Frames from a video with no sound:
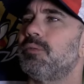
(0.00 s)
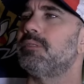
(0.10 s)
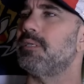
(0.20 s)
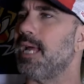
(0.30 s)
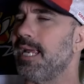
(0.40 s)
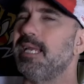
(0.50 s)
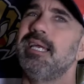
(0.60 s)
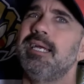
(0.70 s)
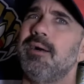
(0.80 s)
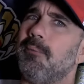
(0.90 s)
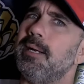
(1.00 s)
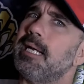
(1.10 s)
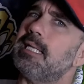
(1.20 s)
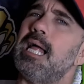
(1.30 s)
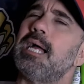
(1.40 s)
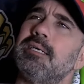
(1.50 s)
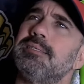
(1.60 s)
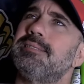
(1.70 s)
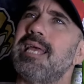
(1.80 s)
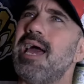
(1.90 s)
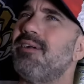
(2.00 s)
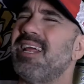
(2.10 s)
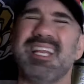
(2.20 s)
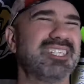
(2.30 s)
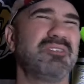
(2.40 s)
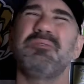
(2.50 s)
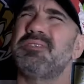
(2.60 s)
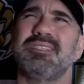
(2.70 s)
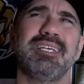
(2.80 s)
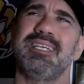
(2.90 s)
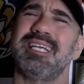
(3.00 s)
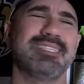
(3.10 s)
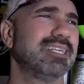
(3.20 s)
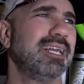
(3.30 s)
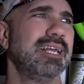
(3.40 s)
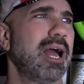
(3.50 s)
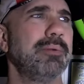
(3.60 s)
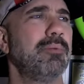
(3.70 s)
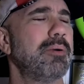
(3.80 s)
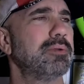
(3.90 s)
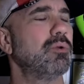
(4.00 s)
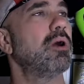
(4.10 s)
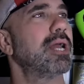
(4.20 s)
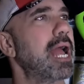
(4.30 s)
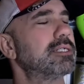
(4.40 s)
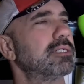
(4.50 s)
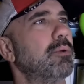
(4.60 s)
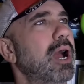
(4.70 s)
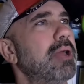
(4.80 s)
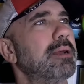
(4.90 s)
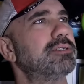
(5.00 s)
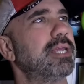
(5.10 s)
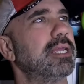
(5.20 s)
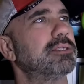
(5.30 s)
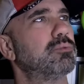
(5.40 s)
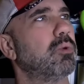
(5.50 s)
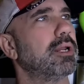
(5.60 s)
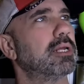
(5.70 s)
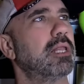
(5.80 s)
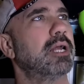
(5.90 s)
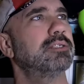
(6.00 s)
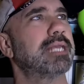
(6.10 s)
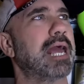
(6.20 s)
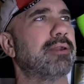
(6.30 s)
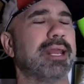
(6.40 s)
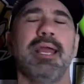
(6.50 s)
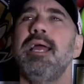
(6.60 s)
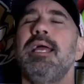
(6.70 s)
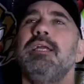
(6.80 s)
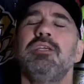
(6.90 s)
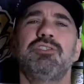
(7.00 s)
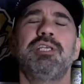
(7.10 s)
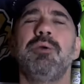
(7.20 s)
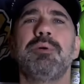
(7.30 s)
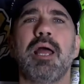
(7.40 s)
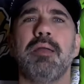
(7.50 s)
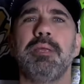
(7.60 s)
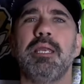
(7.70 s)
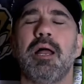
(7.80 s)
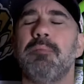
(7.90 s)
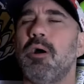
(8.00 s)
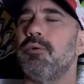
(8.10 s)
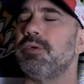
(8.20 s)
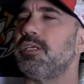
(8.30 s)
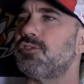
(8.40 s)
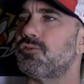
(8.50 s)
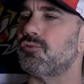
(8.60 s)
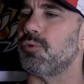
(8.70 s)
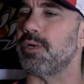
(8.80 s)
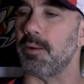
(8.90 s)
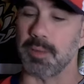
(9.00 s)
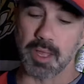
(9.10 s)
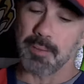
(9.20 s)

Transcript: one tonight. 1 o'clock on Saturday. Why am I saying 1 o'clock Saturday? You see what I mean? I'm already screwing up.